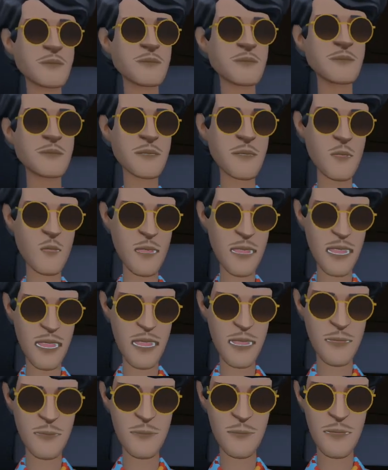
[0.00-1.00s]

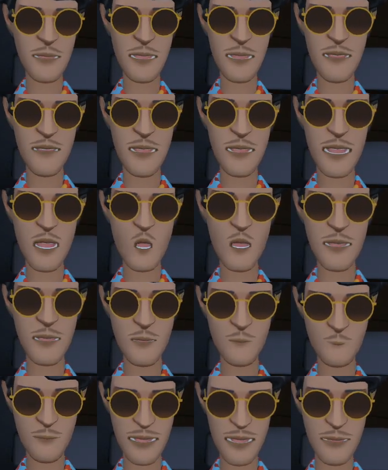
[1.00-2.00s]
Okay, I have an
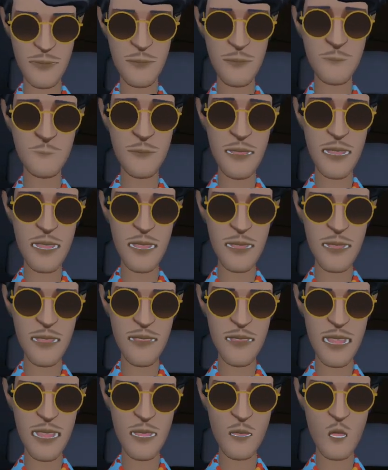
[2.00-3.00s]
announcement, my next
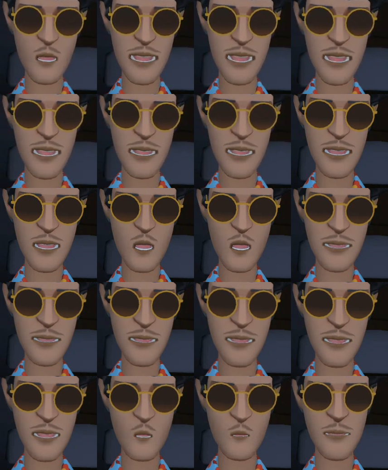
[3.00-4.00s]
video will take a
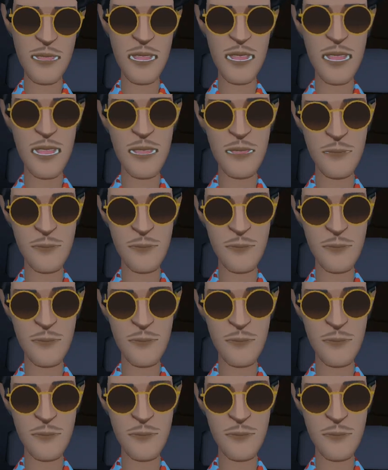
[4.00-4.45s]
while to make,